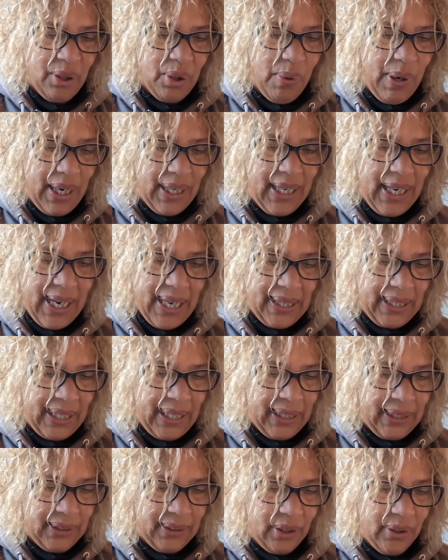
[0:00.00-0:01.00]
Quite like
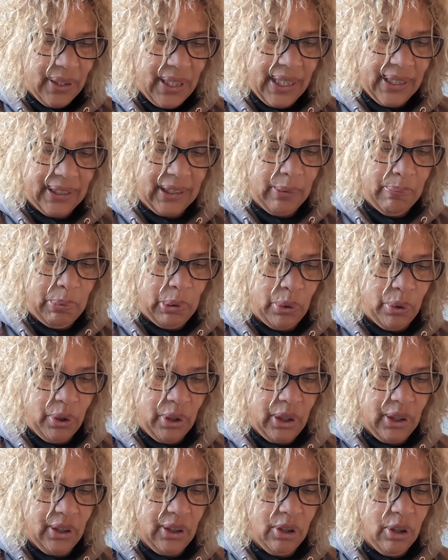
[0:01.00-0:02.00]
that. So that's a book
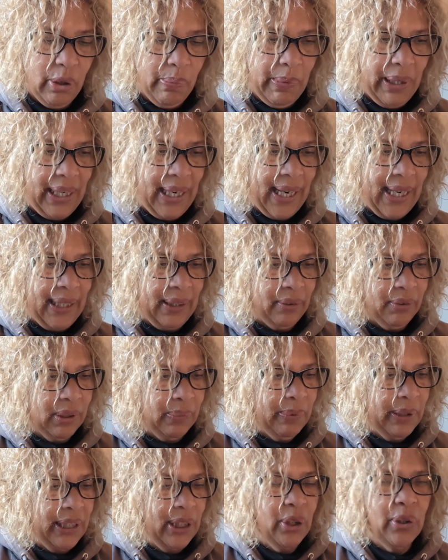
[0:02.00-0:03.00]
that's coming
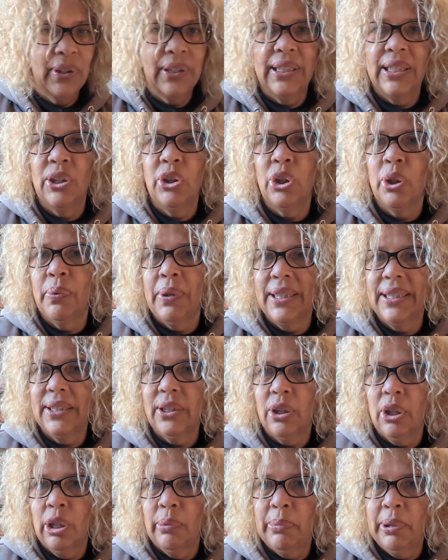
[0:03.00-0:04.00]
out, but it uses US
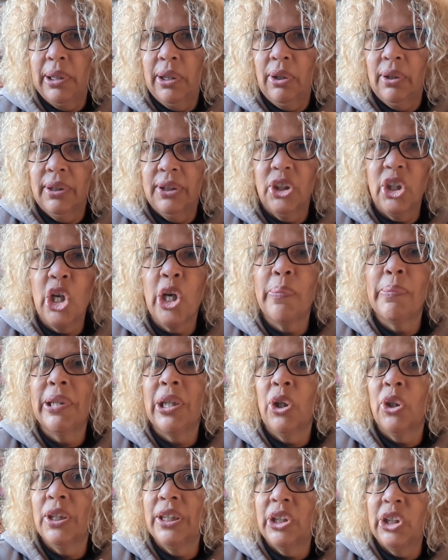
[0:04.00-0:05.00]

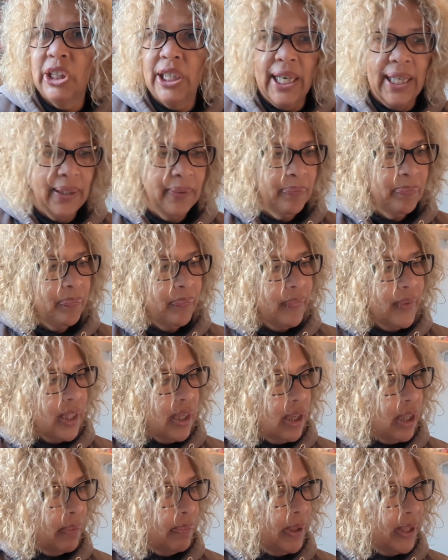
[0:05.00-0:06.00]
terminology,
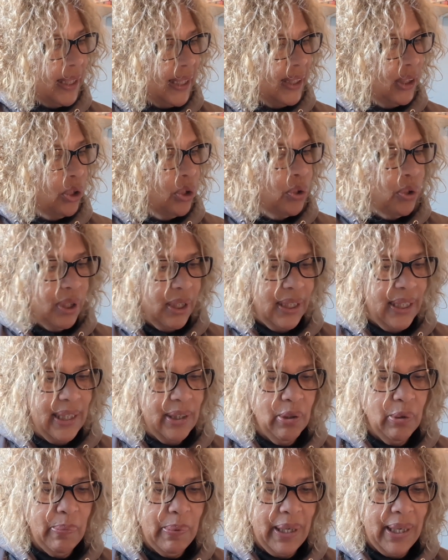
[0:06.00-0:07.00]
but they talk a
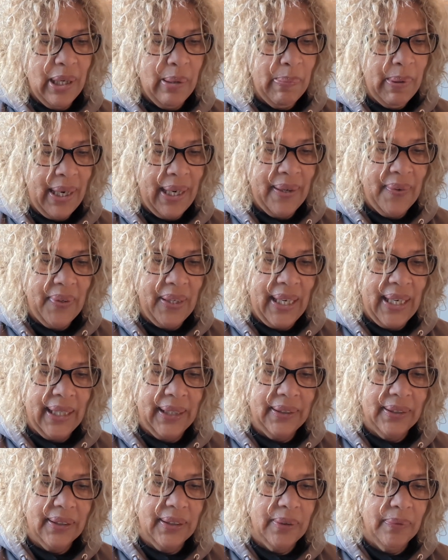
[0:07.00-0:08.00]
little bit about
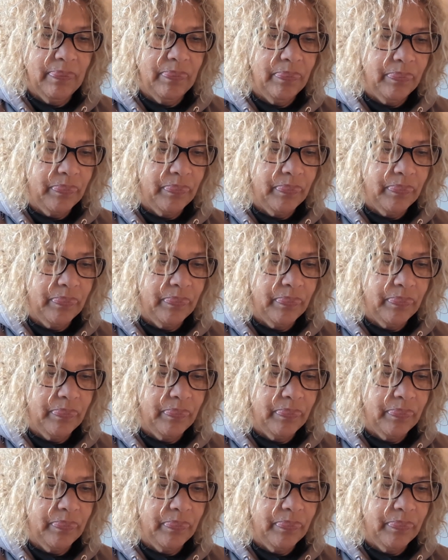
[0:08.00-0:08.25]
that.